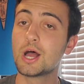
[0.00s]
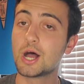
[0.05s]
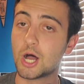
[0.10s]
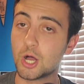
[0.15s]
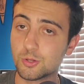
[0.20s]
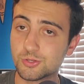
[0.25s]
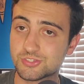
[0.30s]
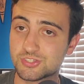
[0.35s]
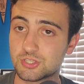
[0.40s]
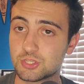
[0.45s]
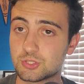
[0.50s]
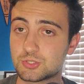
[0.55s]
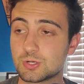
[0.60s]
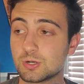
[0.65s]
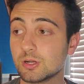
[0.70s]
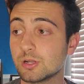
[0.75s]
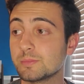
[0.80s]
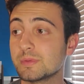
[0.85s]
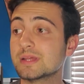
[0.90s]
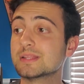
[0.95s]
hosted the
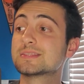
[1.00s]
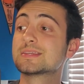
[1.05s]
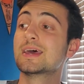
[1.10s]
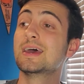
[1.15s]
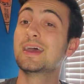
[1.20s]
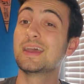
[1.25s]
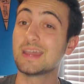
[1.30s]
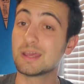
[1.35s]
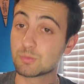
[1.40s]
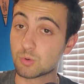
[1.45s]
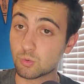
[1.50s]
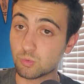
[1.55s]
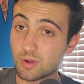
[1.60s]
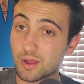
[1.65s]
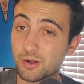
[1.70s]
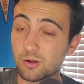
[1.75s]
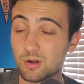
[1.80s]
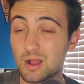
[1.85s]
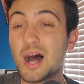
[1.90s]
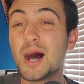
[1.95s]
tournament, and were
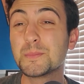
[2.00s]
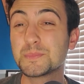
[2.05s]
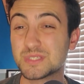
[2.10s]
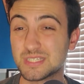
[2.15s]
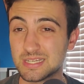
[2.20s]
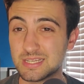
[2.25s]
runner-ups